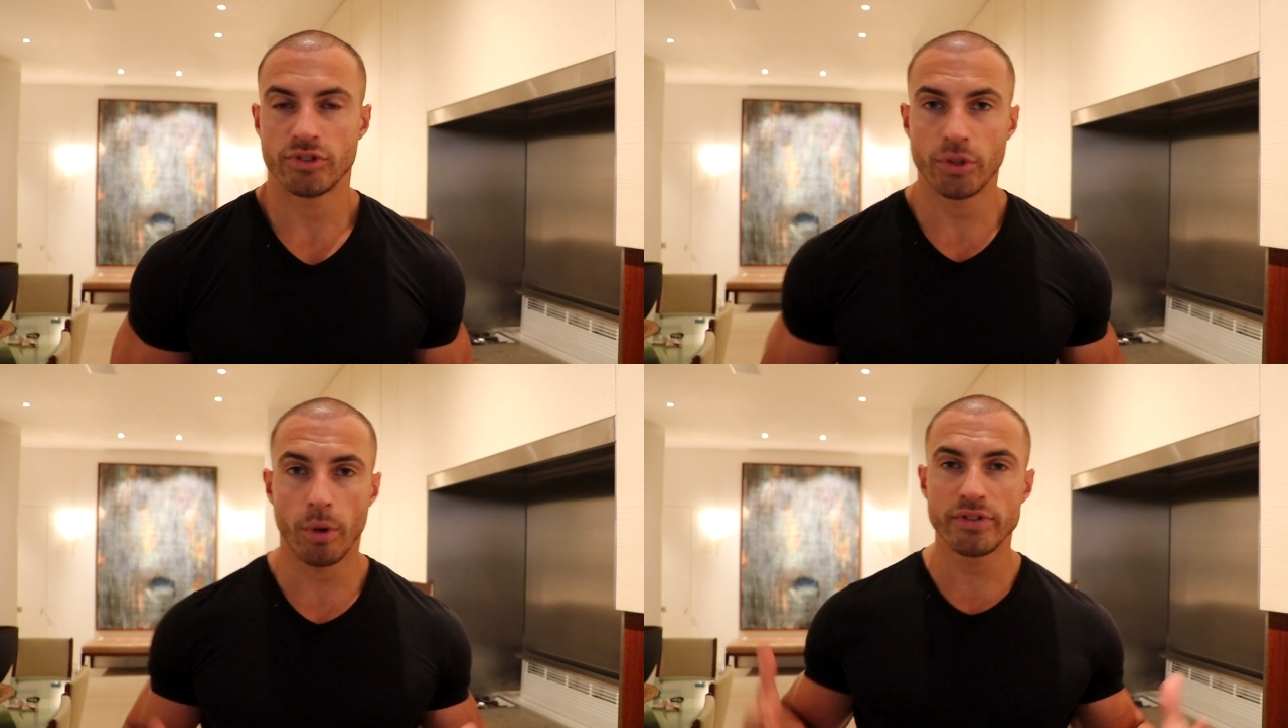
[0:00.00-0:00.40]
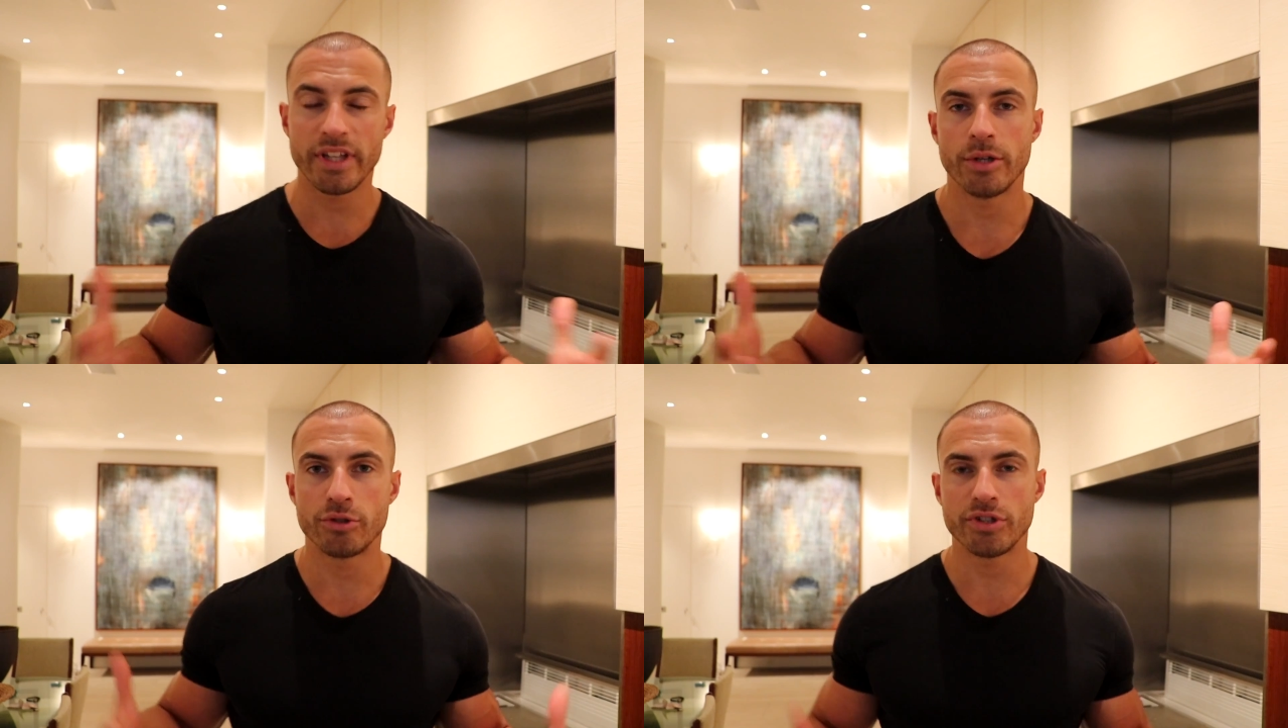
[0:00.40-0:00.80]
So
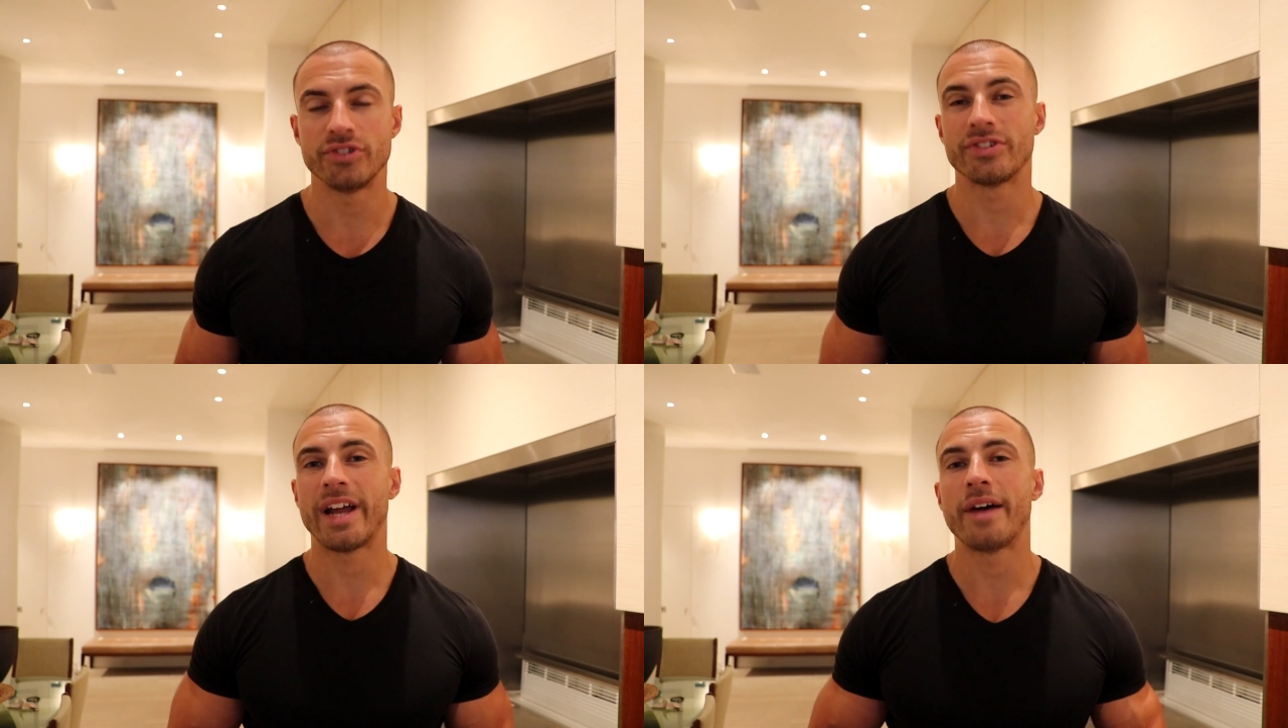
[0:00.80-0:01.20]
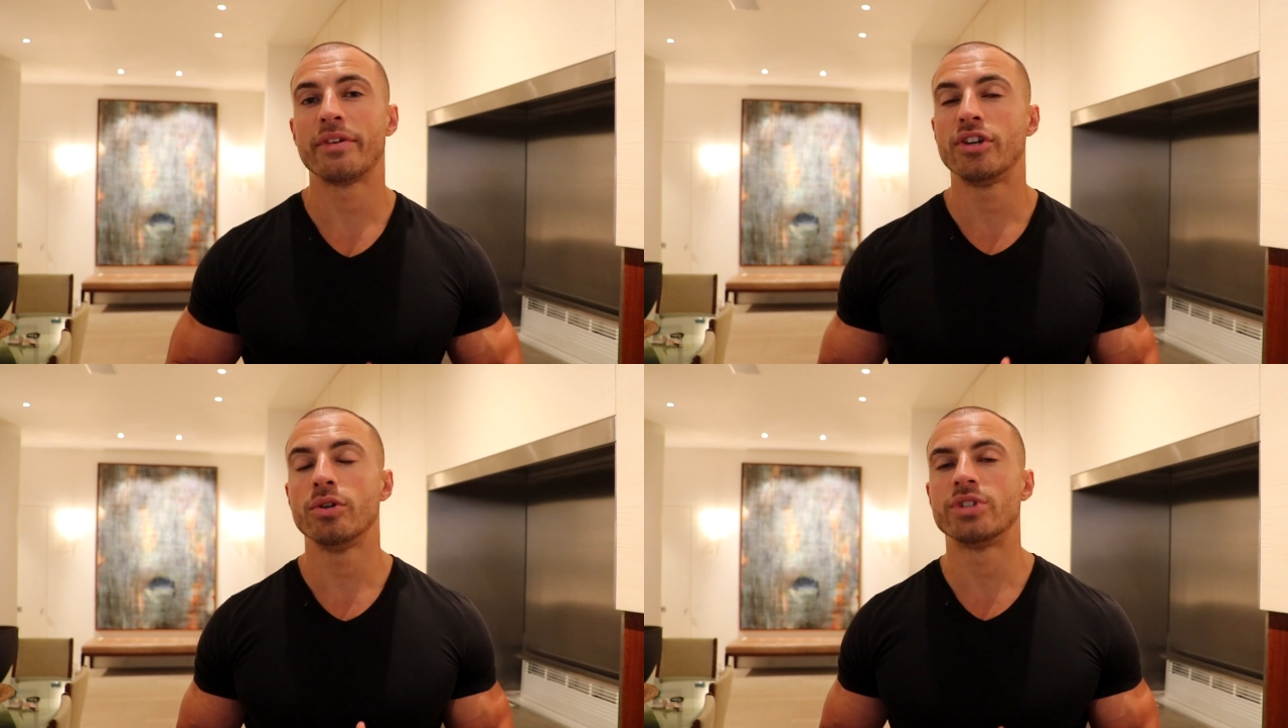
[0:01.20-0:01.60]
obviously nutrition is going to have
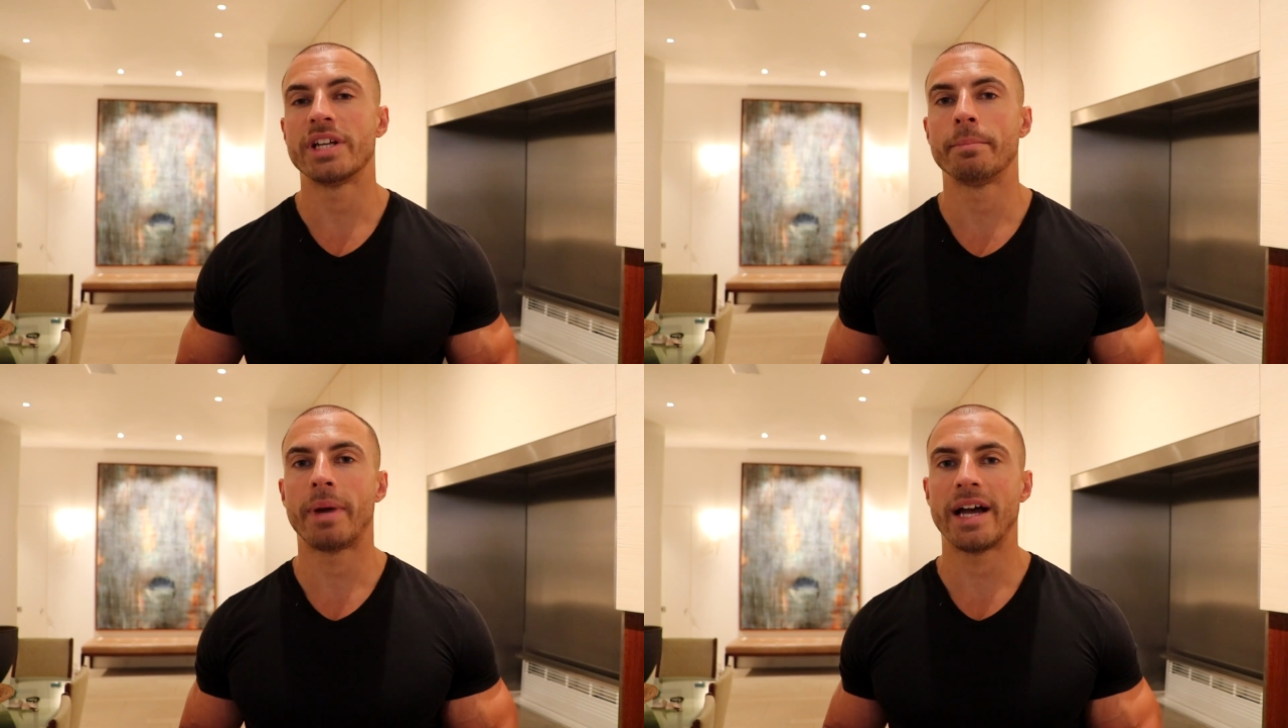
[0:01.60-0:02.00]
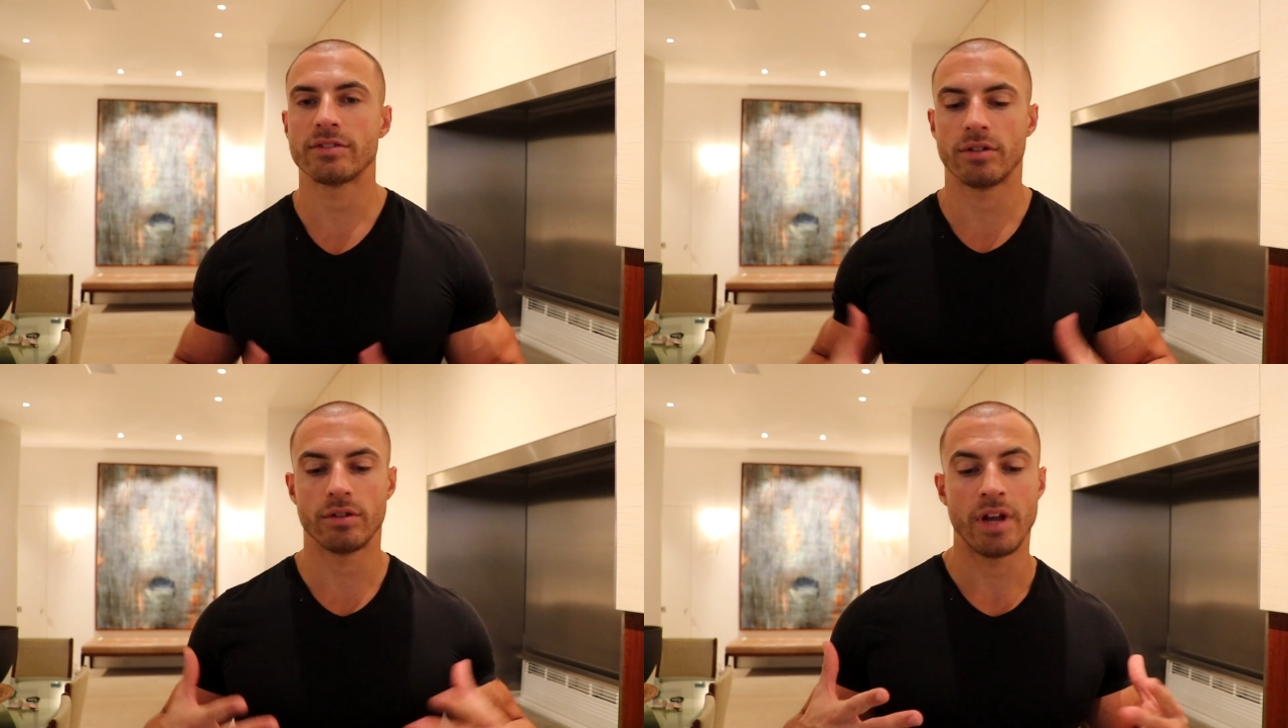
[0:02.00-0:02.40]
a huge
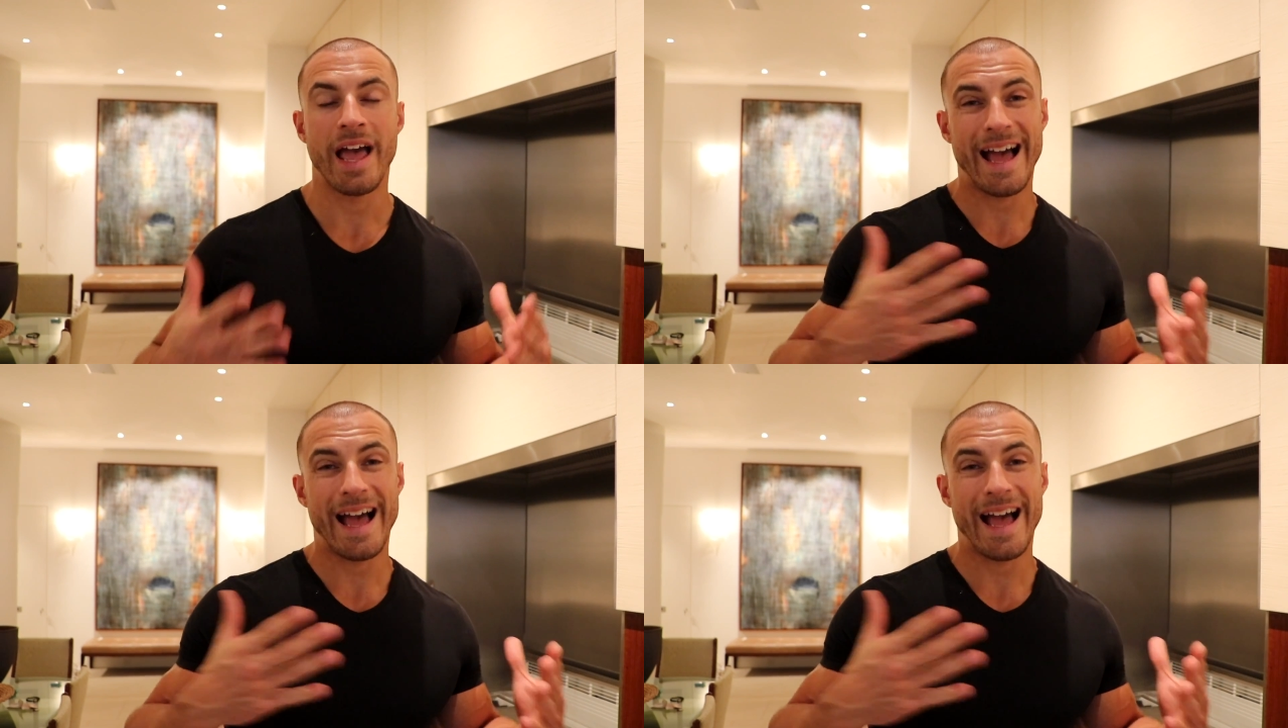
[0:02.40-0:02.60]
impact on